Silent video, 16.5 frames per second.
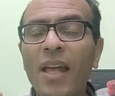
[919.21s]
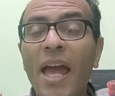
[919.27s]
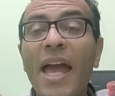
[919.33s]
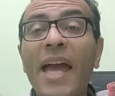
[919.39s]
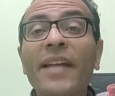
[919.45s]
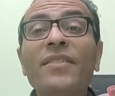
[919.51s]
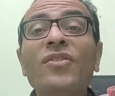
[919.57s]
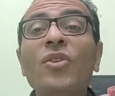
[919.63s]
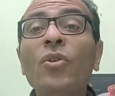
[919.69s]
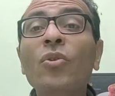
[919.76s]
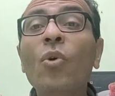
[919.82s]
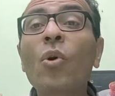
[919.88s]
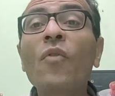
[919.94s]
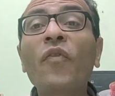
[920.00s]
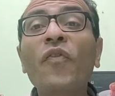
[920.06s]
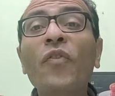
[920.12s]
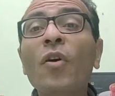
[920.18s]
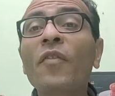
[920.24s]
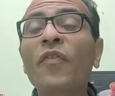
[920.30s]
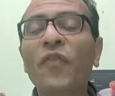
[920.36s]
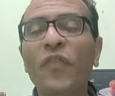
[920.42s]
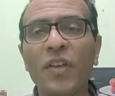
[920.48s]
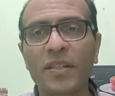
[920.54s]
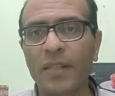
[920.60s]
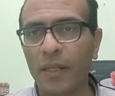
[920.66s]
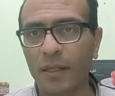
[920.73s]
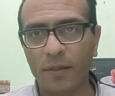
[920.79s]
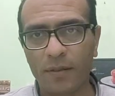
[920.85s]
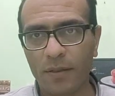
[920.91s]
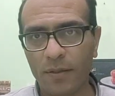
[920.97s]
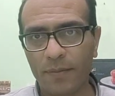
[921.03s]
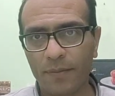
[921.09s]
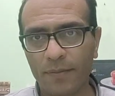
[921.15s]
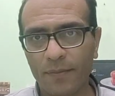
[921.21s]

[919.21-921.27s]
And you know from physics,